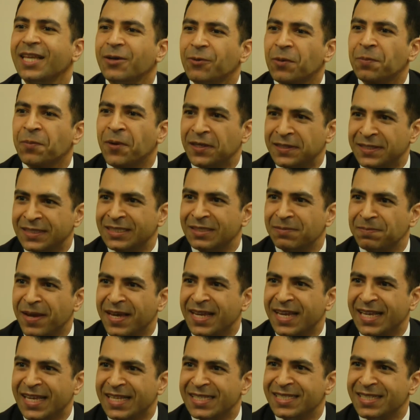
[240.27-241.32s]
they were
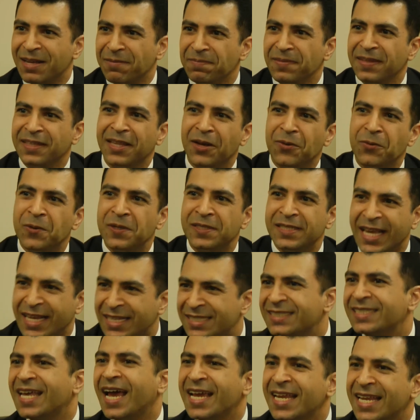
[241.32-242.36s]
participating in something that was
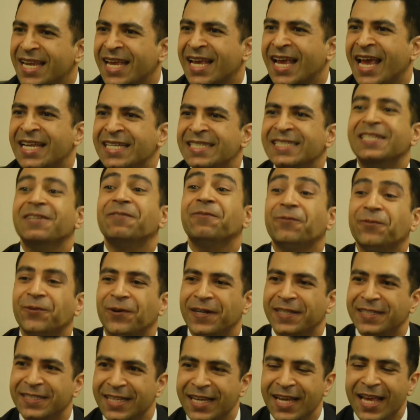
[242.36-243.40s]
exciting and
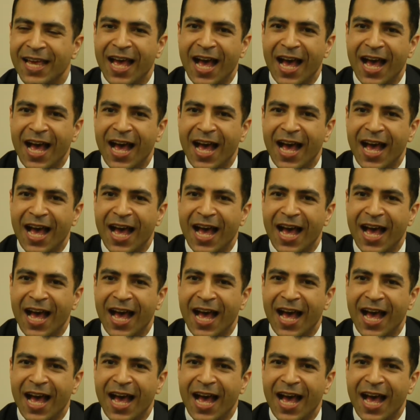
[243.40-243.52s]
different,